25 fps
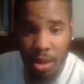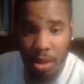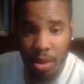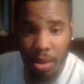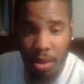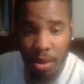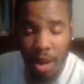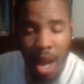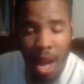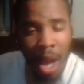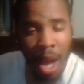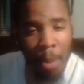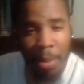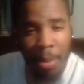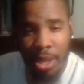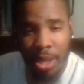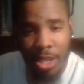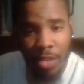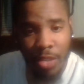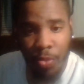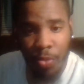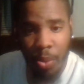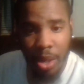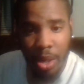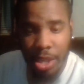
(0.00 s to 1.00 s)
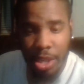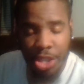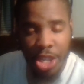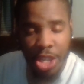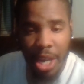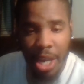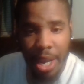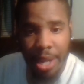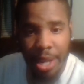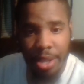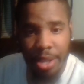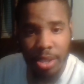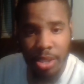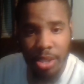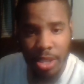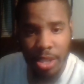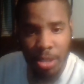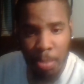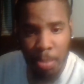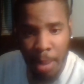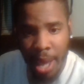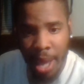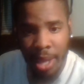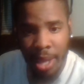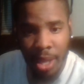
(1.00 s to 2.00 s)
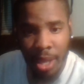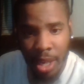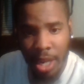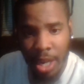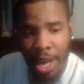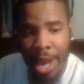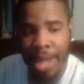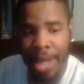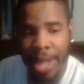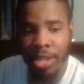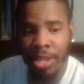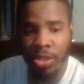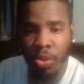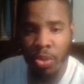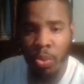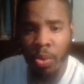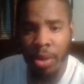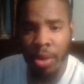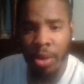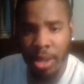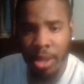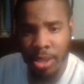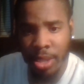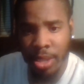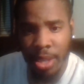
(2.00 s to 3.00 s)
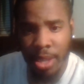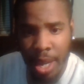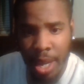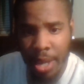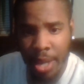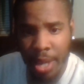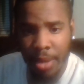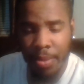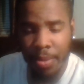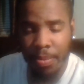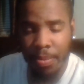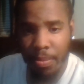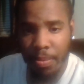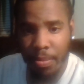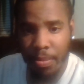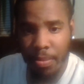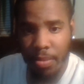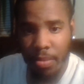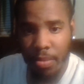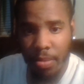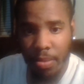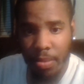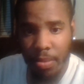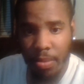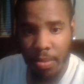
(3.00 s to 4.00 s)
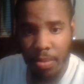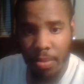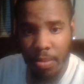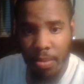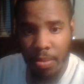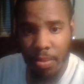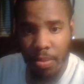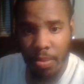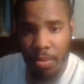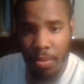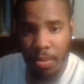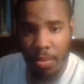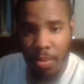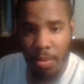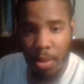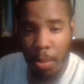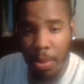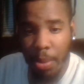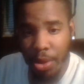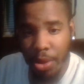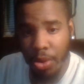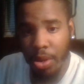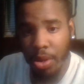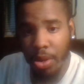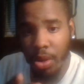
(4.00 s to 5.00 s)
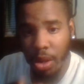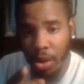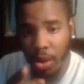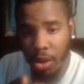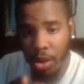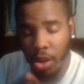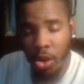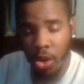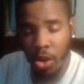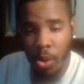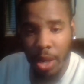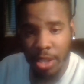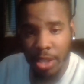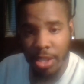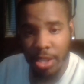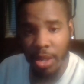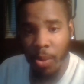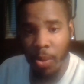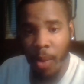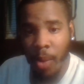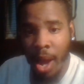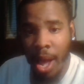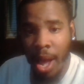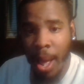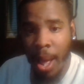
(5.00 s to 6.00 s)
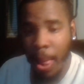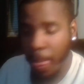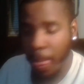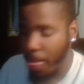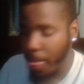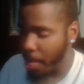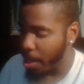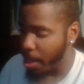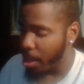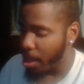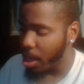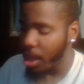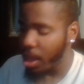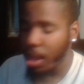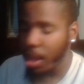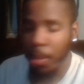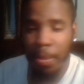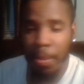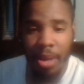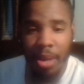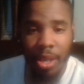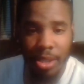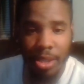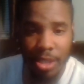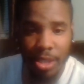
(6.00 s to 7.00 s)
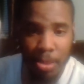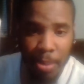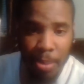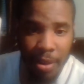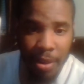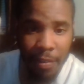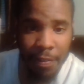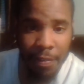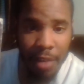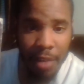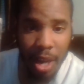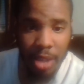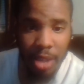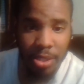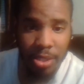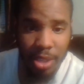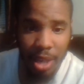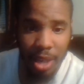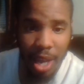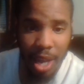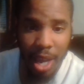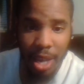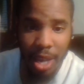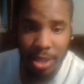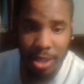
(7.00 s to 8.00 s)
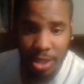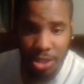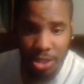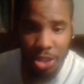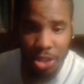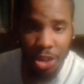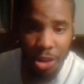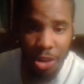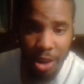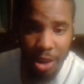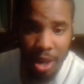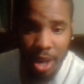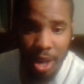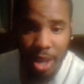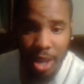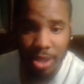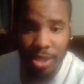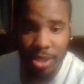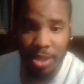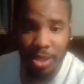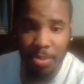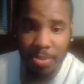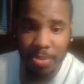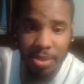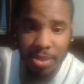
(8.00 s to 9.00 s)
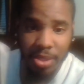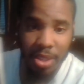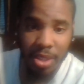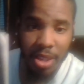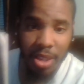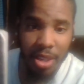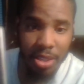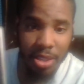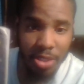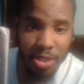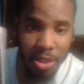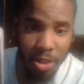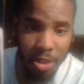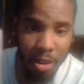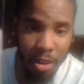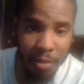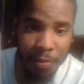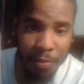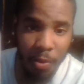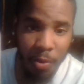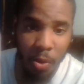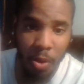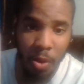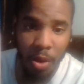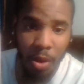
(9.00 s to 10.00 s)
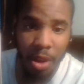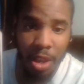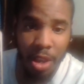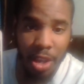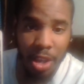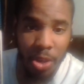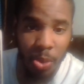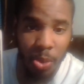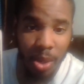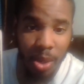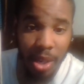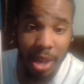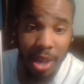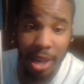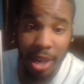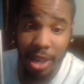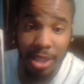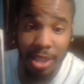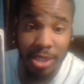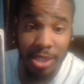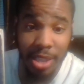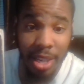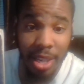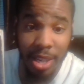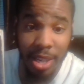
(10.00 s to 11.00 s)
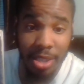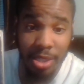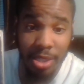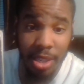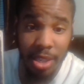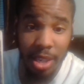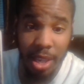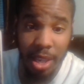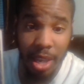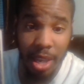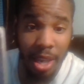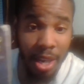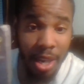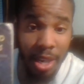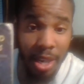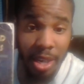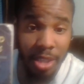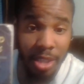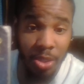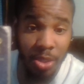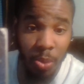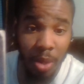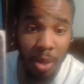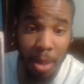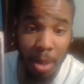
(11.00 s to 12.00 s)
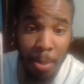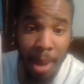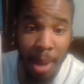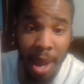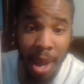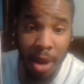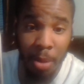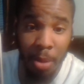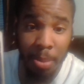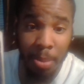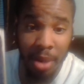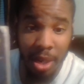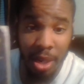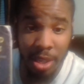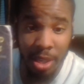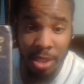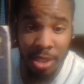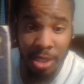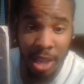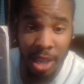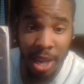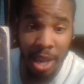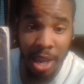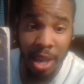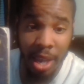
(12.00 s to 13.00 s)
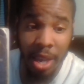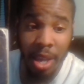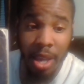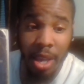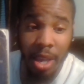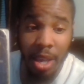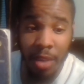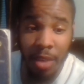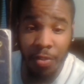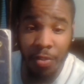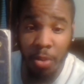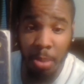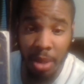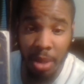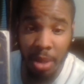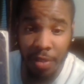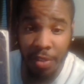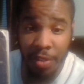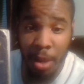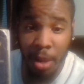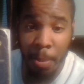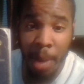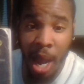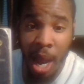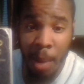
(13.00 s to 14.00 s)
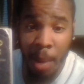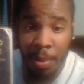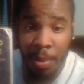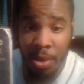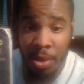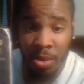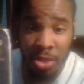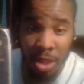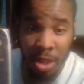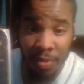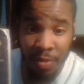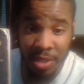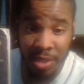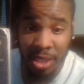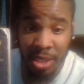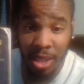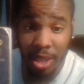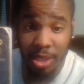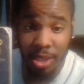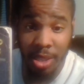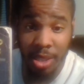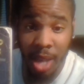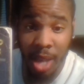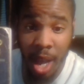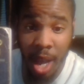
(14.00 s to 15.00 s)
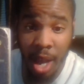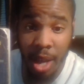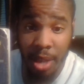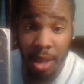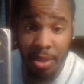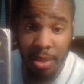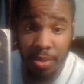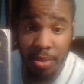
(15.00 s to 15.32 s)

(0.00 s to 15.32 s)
Now, how much has really changed since back then in the ancient world and today? But you no longer question it. Why? Because it's been fossilized into your customs. So therefore, you look at it as innocent and it doesn't really matter. But understand, if you believe in the Bible, you serve a jealous God.